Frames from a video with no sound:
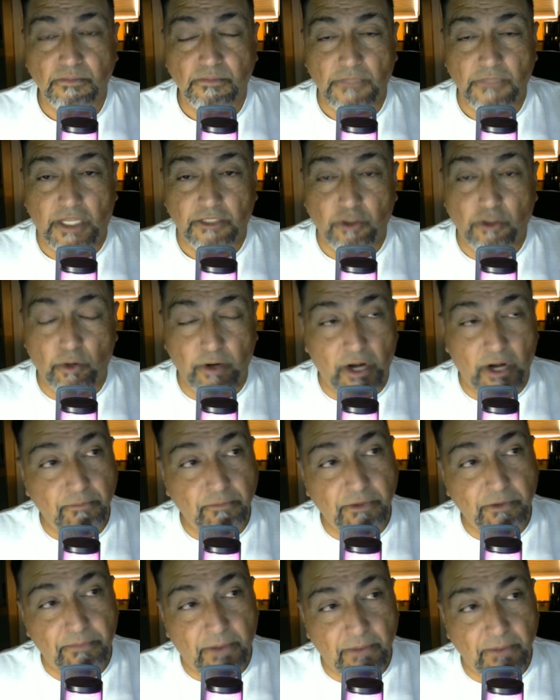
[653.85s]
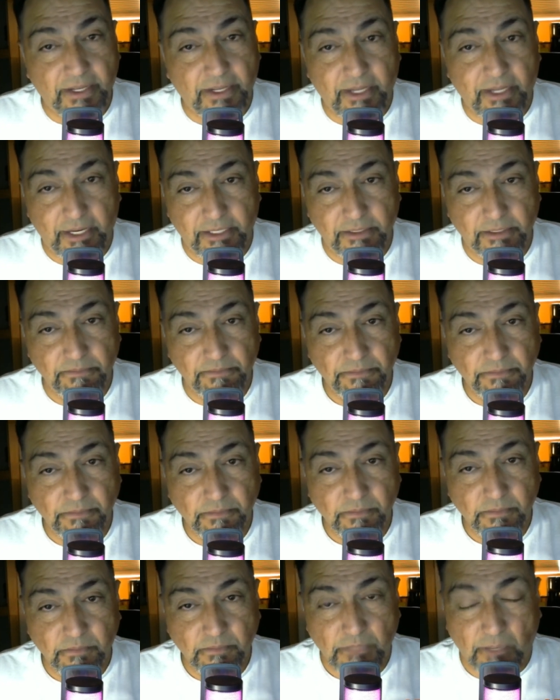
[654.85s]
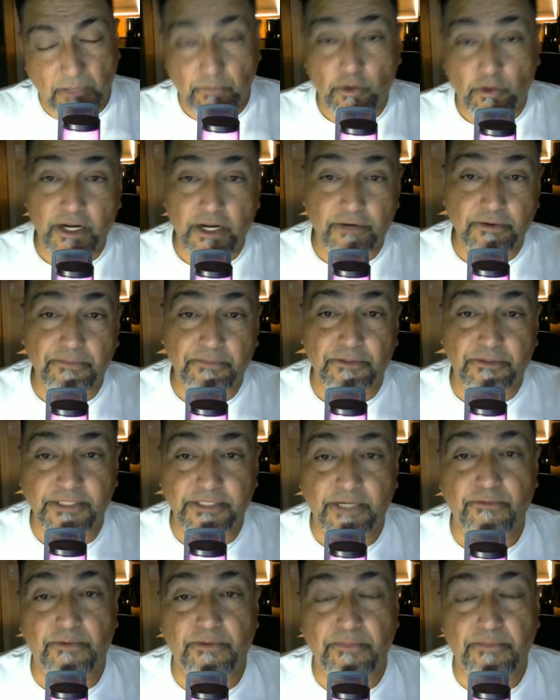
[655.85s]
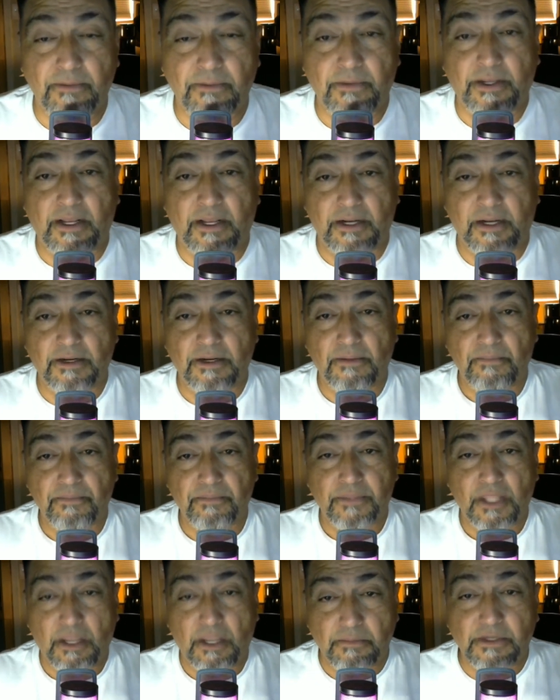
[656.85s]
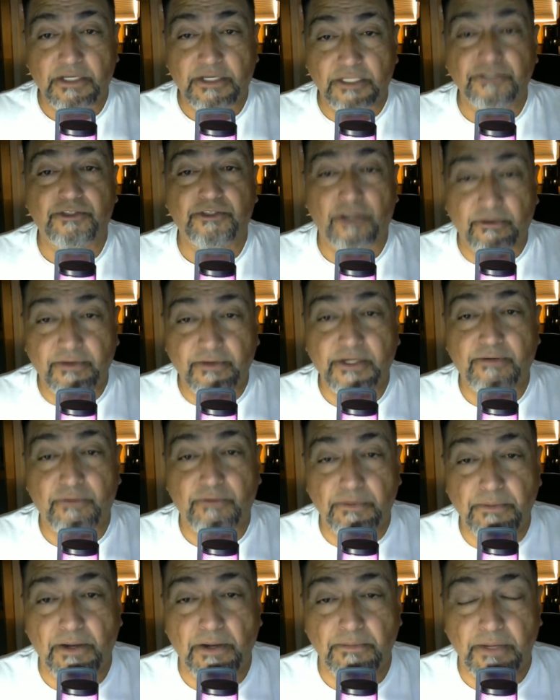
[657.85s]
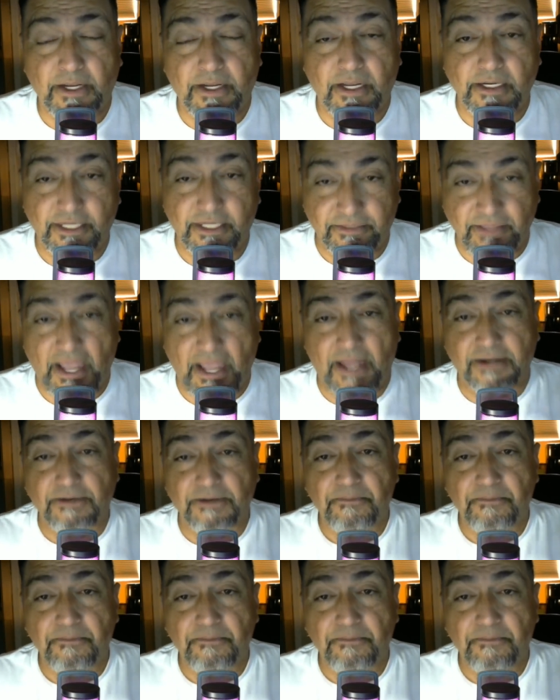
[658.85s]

I told her I'm Republican. I'm 100% Republican. I'm a conservative Republican at that.